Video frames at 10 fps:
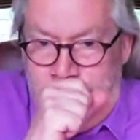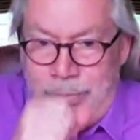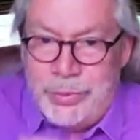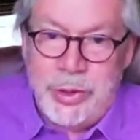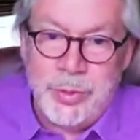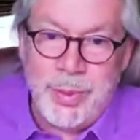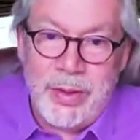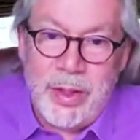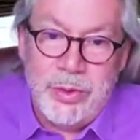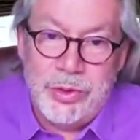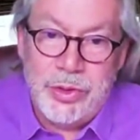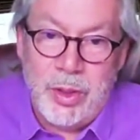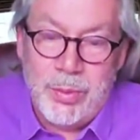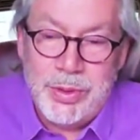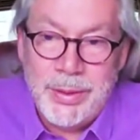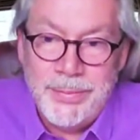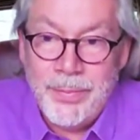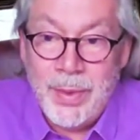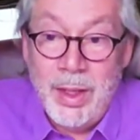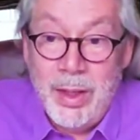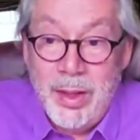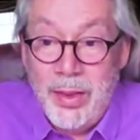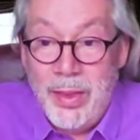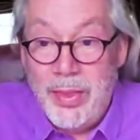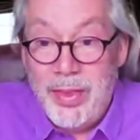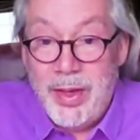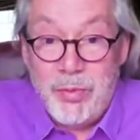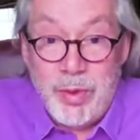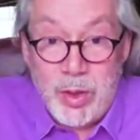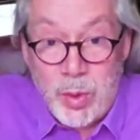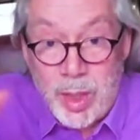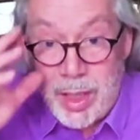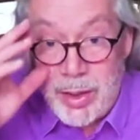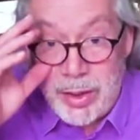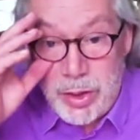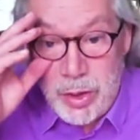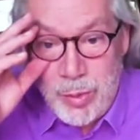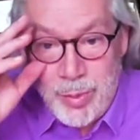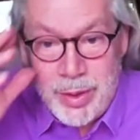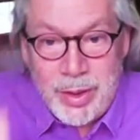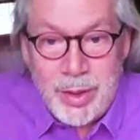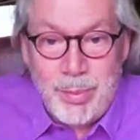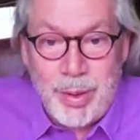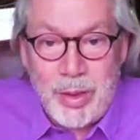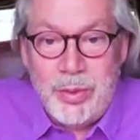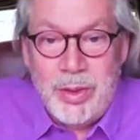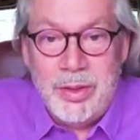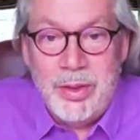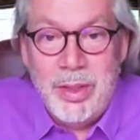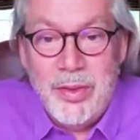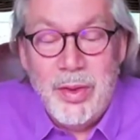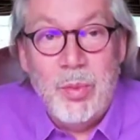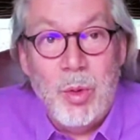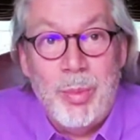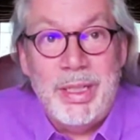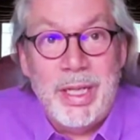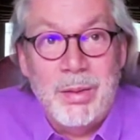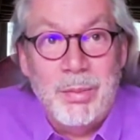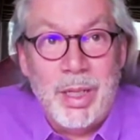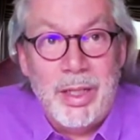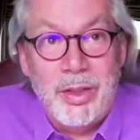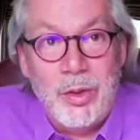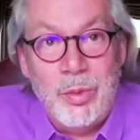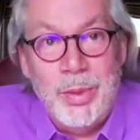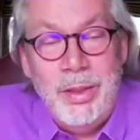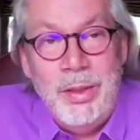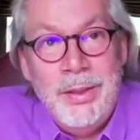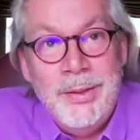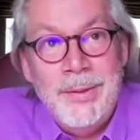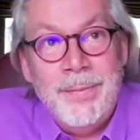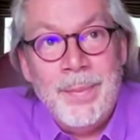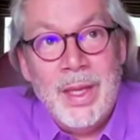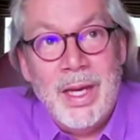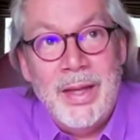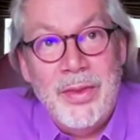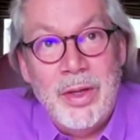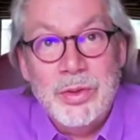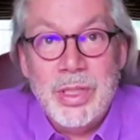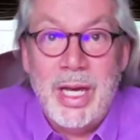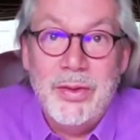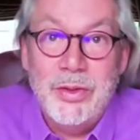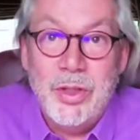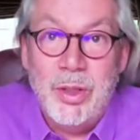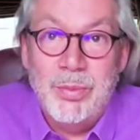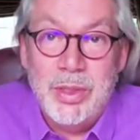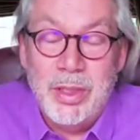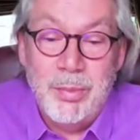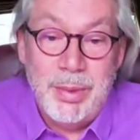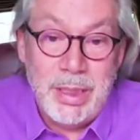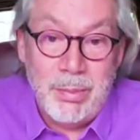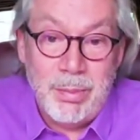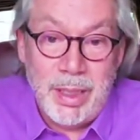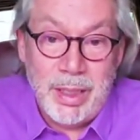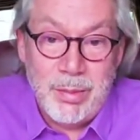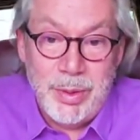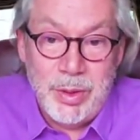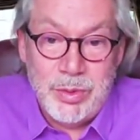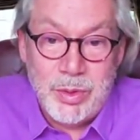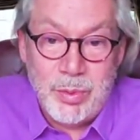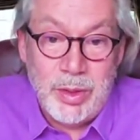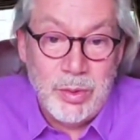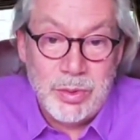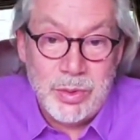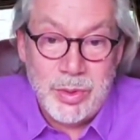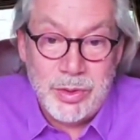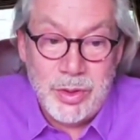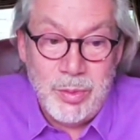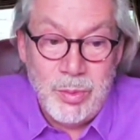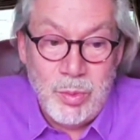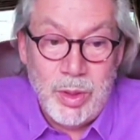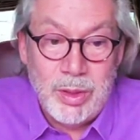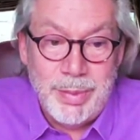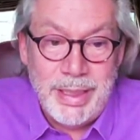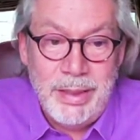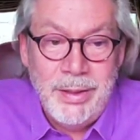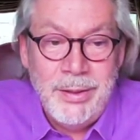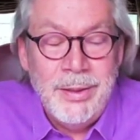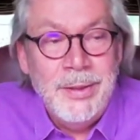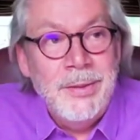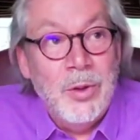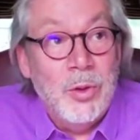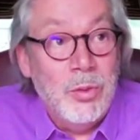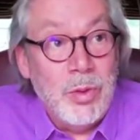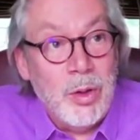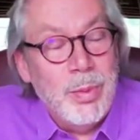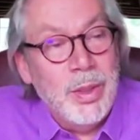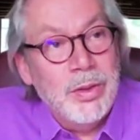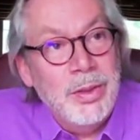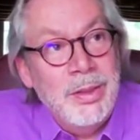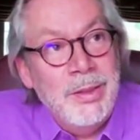excuse me, those jobs that require a human component that will be done by a human, and those other jobs that can be done by a computer, we ought to assume will be or robot.